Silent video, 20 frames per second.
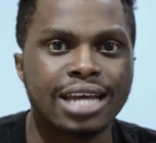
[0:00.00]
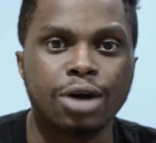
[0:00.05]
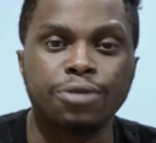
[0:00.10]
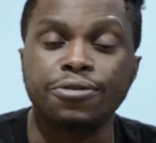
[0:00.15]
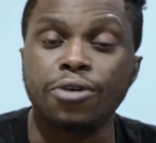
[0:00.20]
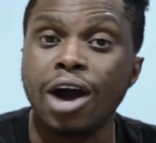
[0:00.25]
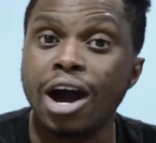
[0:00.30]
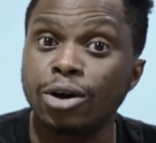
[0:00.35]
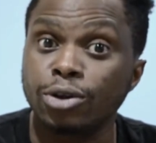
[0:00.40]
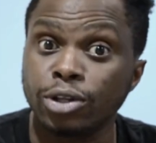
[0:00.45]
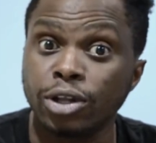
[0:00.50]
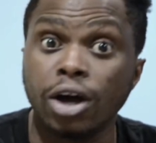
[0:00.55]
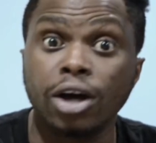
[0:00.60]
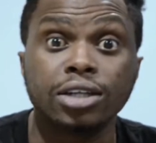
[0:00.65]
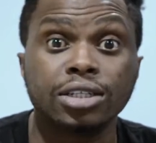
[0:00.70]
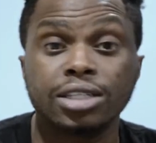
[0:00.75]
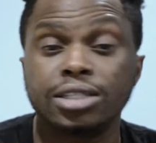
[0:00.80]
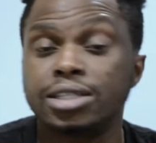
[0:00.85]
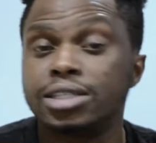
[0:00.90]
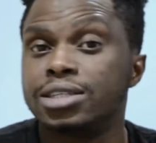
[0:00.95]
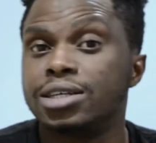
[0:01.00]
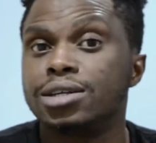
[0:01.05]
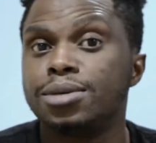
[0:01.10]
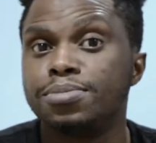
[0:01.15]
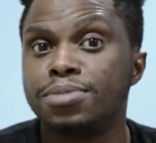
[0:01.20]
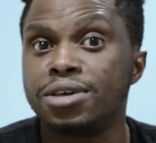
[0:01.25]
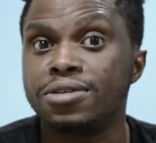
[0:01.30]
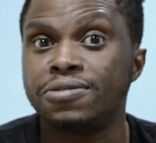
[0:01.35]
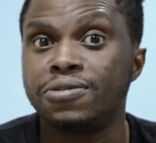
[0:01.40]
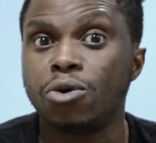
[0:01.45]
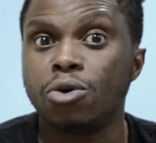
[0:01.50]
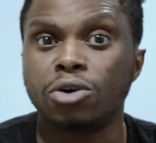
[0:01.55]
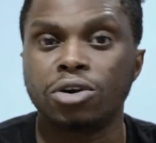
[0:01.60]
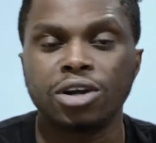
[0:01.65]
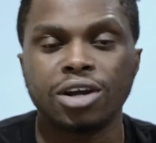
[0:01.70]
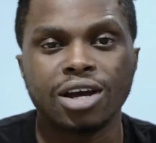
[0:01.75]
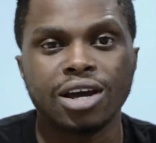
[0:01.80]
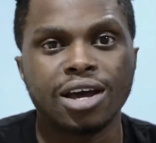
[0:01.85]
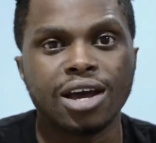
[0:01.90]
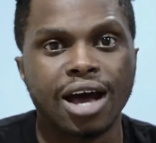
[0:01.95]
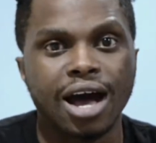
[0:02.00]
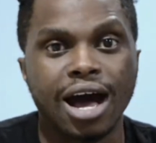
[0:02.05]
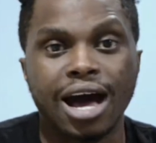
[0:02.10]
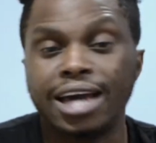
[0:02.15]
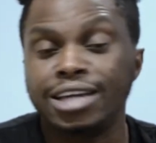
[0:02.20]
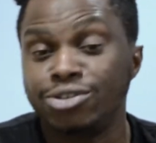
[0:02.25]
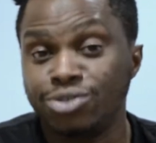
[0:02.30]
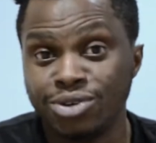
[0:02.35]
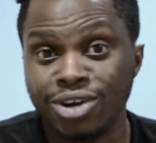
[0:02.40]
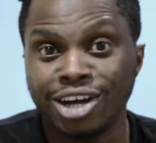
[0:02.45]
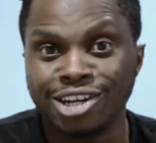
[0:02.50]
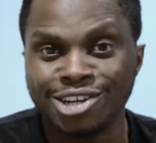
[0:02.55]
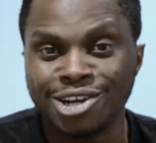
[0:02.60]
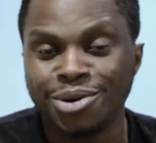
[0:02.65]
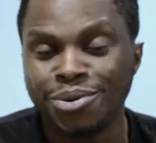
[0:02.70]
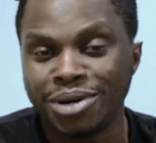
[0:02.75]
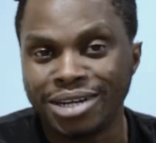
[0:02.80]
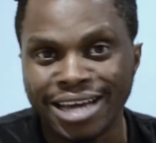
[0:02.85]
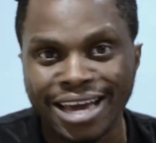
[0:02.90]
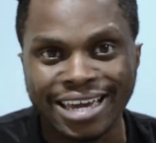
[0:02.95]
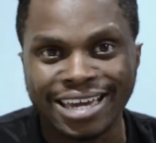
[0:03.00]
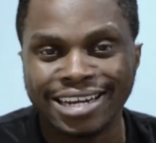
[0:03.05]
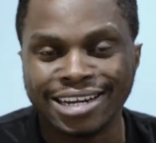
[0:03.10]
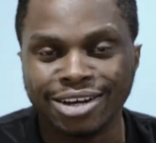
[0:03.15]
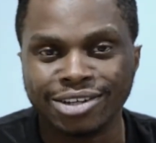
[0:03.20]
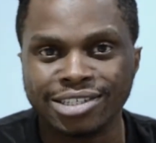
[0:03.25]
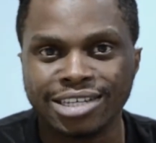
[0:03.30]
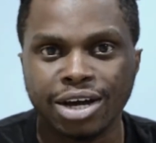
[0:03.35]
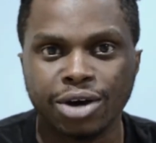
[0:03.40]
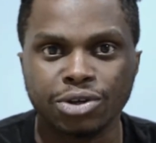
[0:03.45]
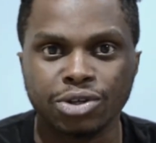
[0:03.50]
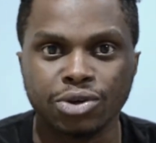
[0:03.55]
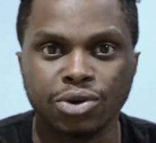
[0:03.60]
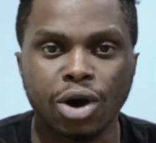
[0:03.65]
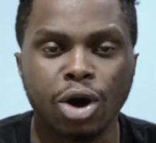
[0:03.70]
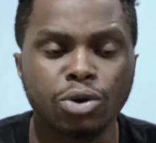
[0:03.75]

Now, for how long this is going to be for, I do not know, and I cannot tell you.